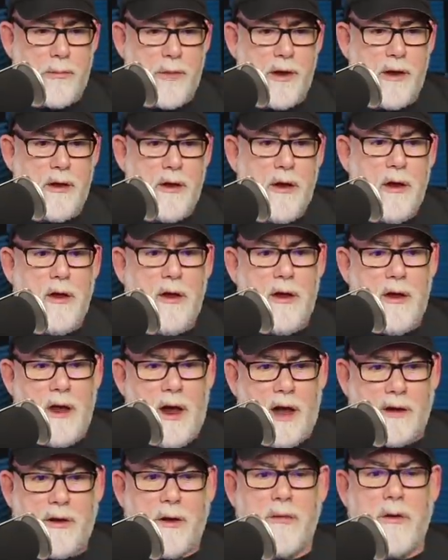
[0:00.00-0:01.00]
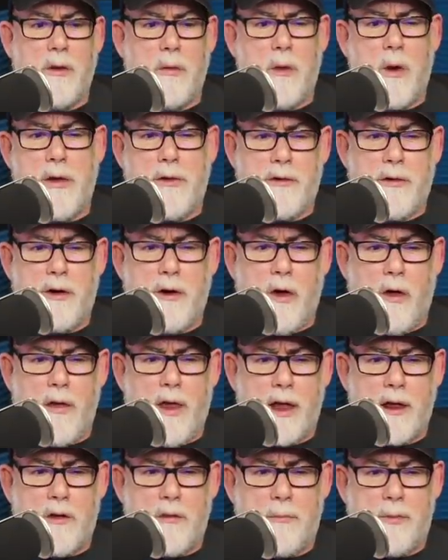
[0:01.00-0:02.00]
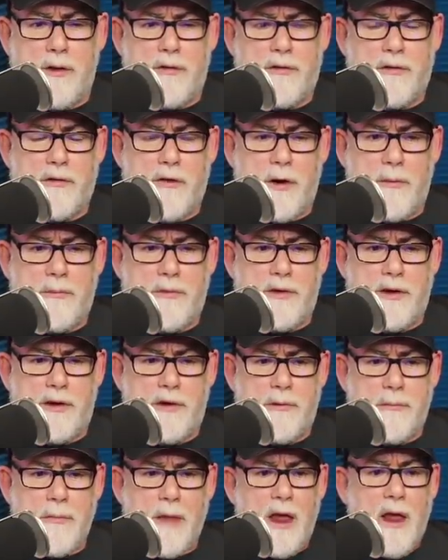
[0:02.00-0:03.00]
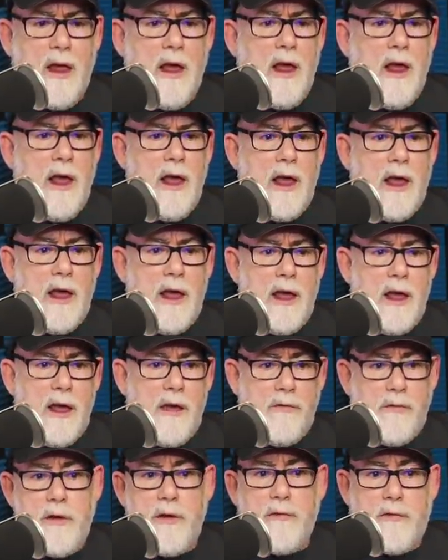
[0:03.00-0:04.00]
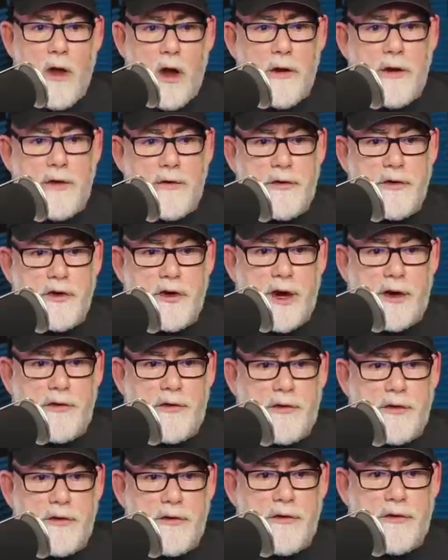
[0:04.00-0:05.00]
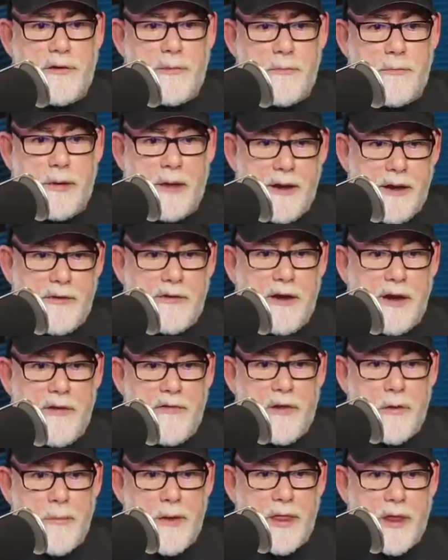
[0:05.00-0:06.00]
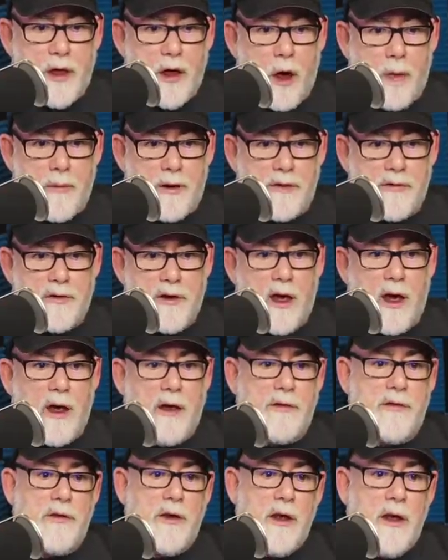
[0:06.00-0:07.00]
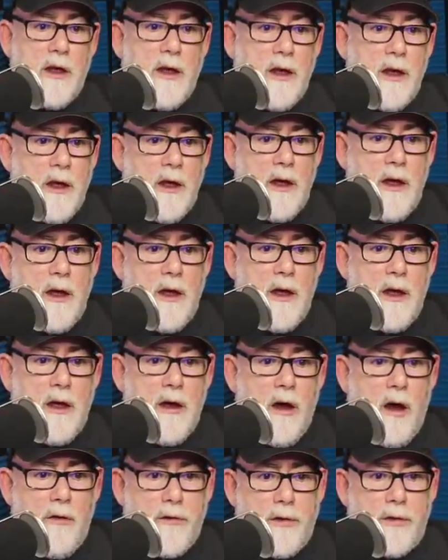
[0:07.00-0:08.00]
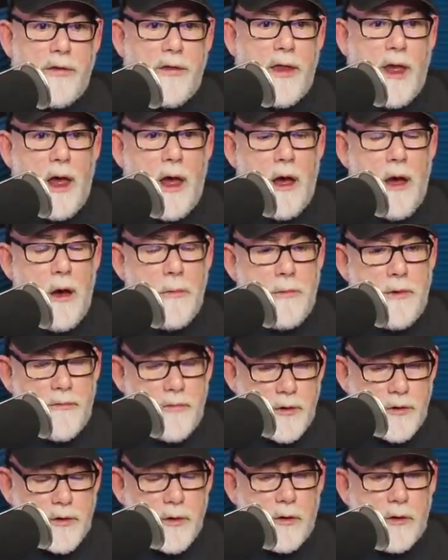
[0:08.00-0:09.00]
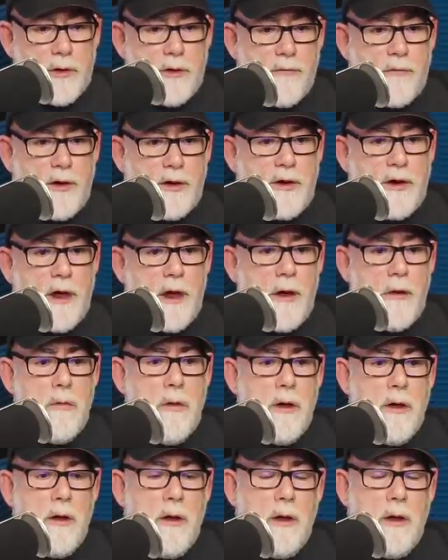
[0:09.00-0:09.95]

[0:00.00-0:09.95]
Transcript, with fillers: but I don't know whether or not that could be scripted. If you've got any suggestions, please leave them in the comments, guys. Other than that, I hope you've enjoyed the video.